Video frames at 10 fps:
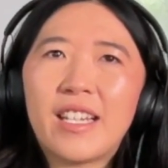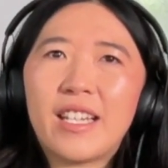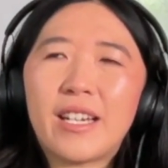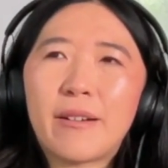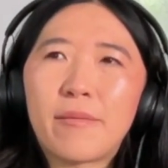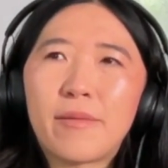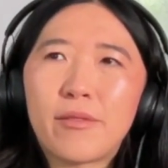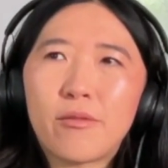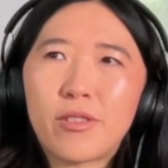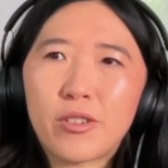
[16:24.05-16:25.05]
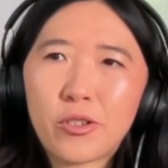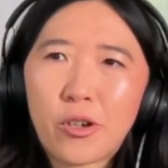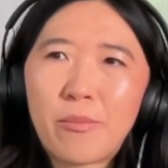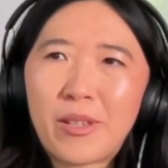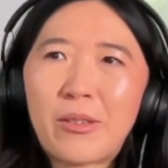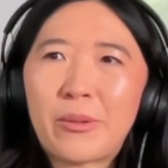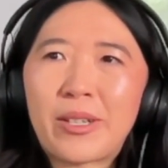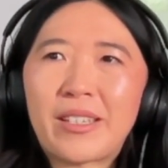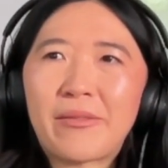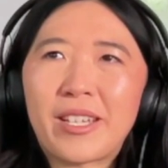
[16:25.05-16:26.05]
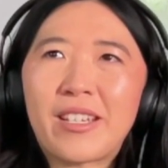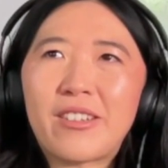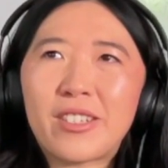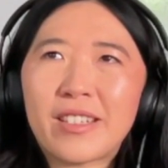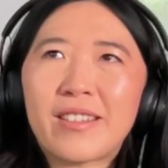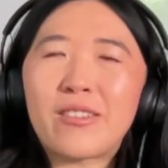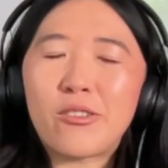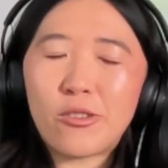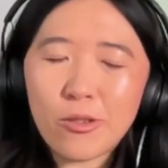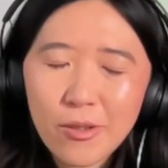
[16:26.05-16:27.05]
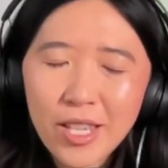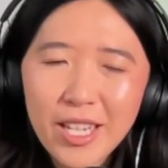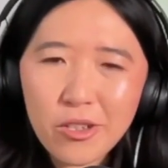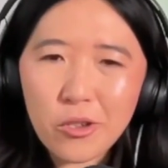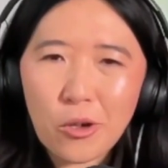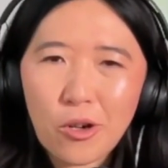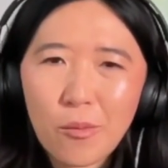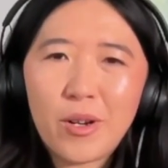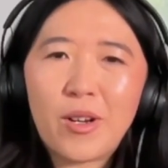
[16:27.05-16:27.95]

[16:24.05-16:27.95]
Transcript: the job that you are given, just do that job